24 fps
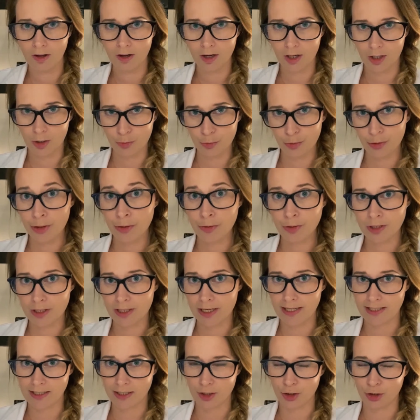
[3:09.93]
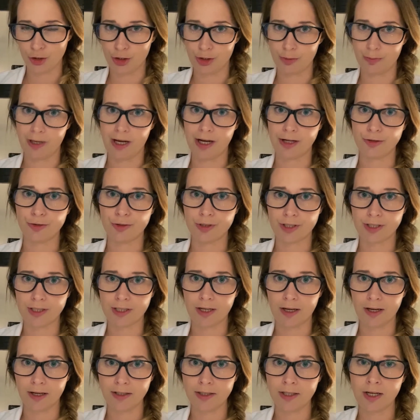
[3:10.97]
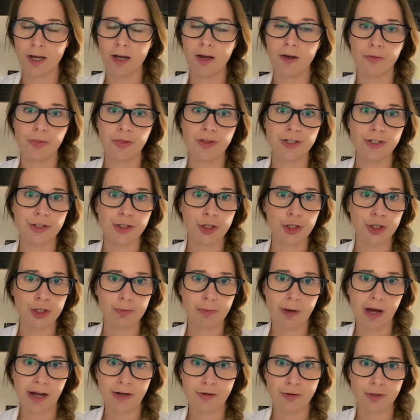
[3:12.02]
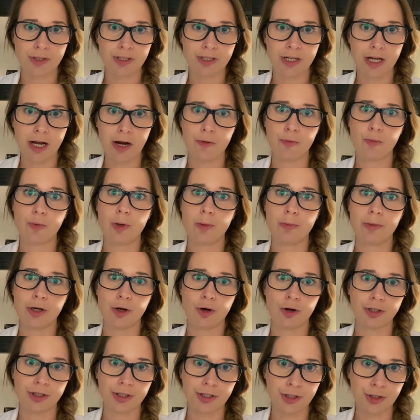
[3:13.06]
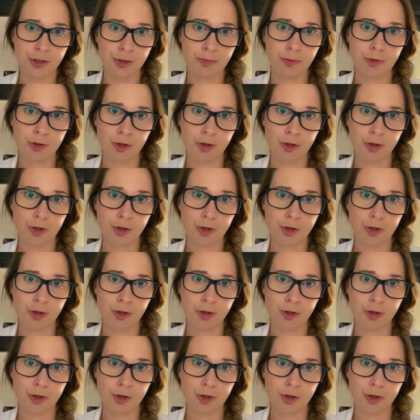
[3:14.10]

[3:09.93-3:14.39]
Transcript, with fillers: if we use less sodium hydroxide. The sodium hydroxide will be consumed